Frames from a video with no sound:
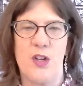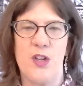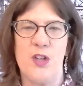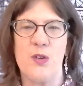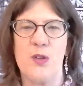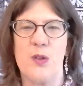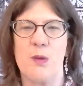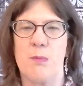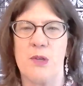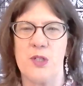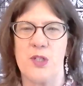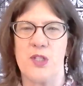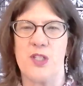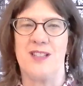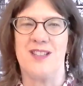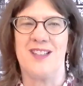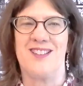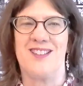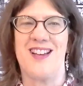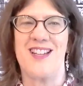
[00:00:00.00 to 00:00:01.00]
Or are you the
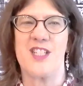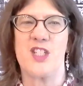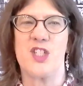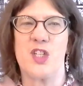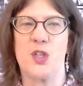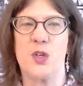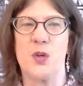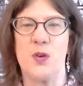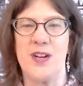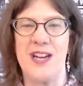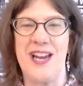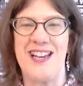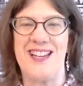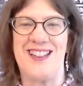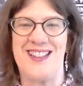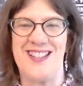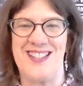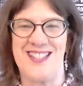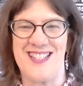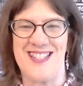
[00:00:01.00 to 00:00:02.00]
person that likes to
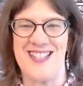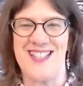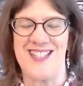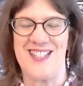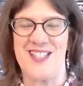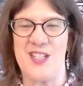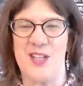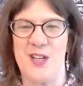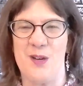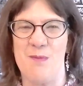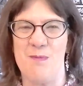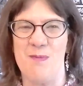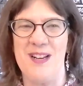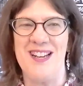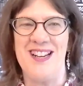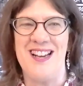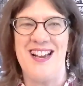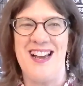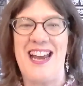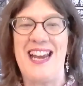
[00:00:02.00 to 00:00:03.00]
create the
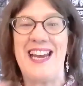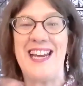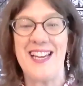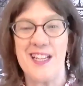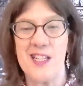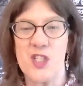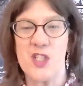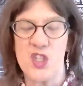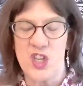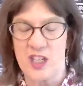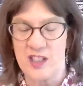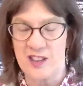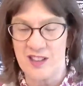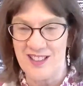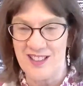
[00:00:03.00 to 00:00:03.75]
system and